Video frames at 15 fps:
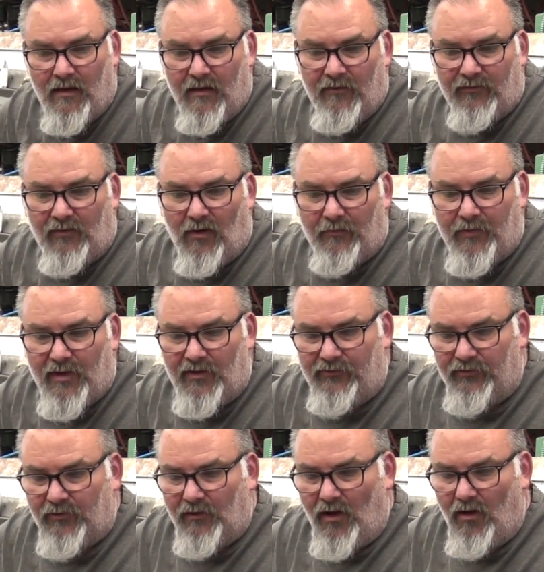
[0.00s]
So I'm going to
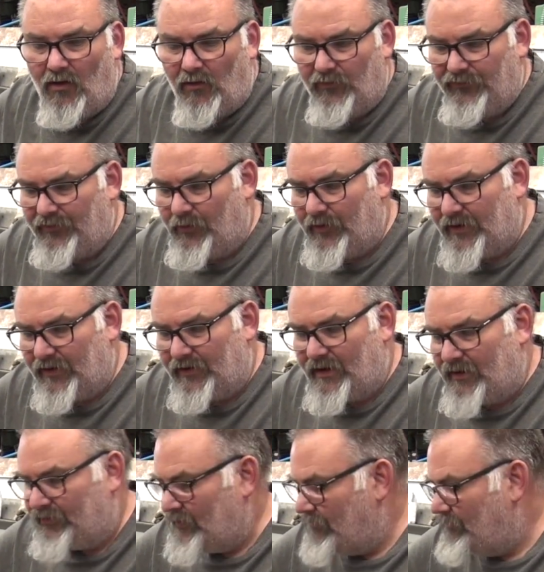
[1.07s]
drill a hole so we can
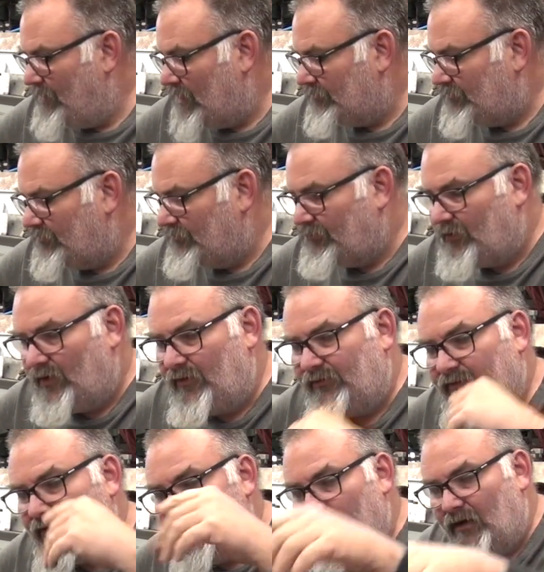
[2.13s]
get them mounted first,